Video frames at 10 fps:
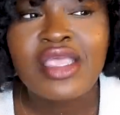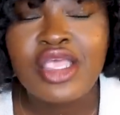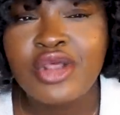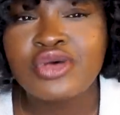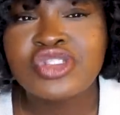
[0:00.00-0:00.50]

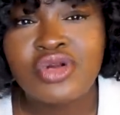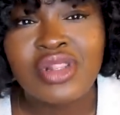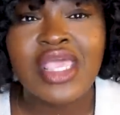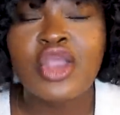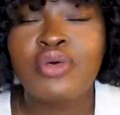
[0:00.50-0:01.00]
you know, sort
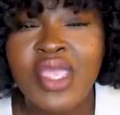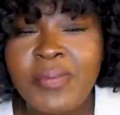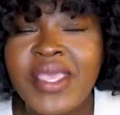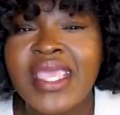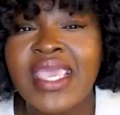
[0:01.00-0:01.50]
of like
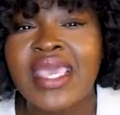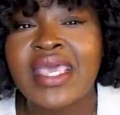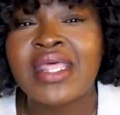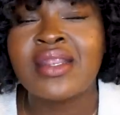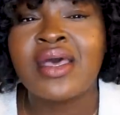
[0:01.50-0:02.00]
creeping
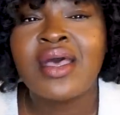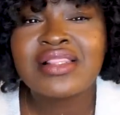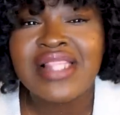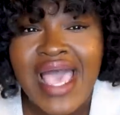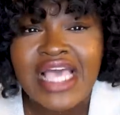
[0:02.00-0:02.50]
in
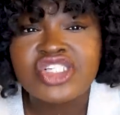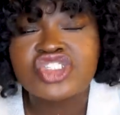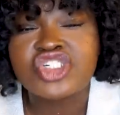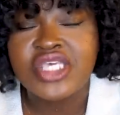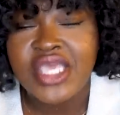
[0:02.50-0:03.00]

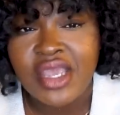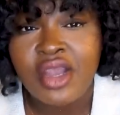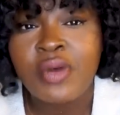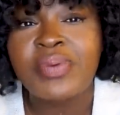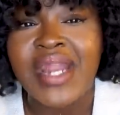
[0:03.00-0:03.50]
last
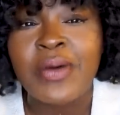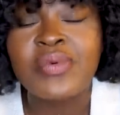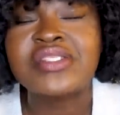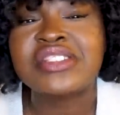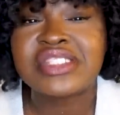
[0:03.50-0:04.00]
year, but I
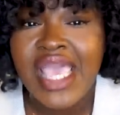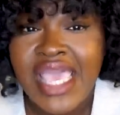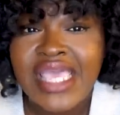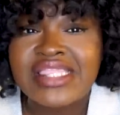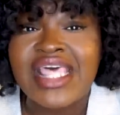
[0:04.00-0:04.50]
would
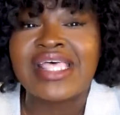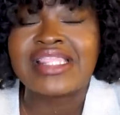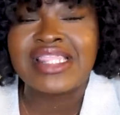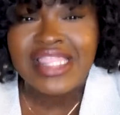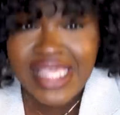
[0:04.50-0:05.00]
say
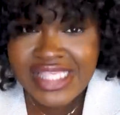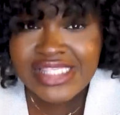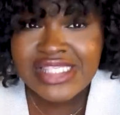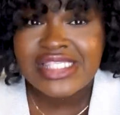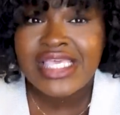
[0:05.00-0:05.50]
that
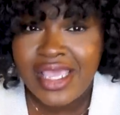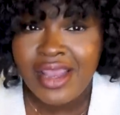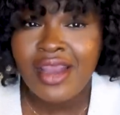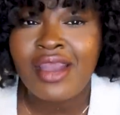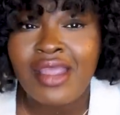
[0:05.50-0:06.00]
this
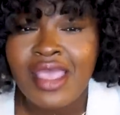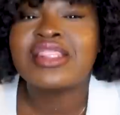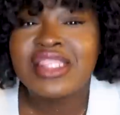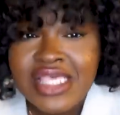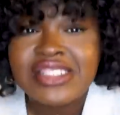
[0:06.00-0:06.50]
year,
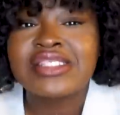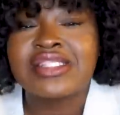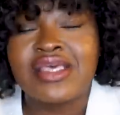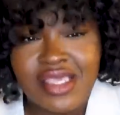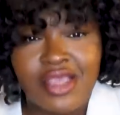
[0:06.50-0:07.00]
this
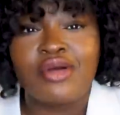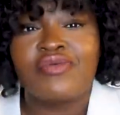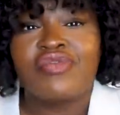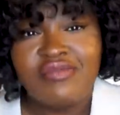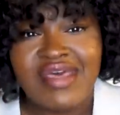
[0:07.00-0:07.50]
is the year
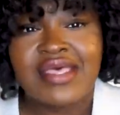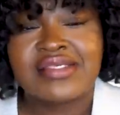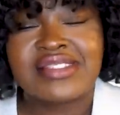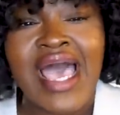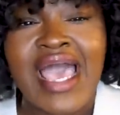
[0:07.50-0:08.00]
of the
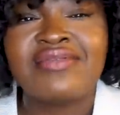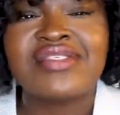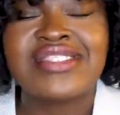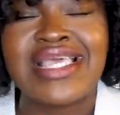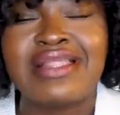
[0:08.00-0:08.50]
vest. I've
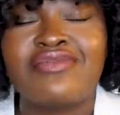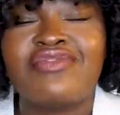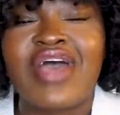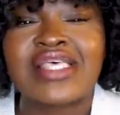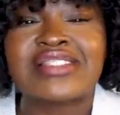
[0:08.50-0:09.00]
seen
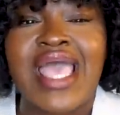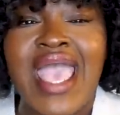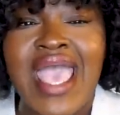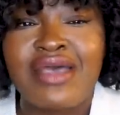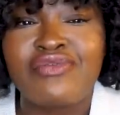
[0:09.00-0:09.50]
vests
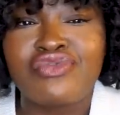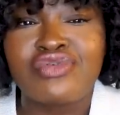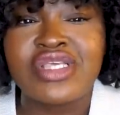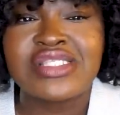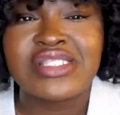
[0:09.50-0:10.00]

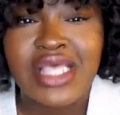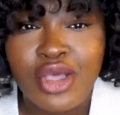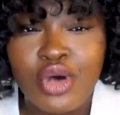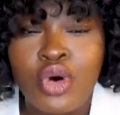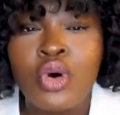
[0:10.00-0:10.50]
every
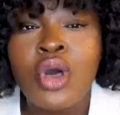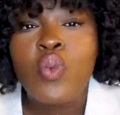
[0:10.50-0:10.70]
single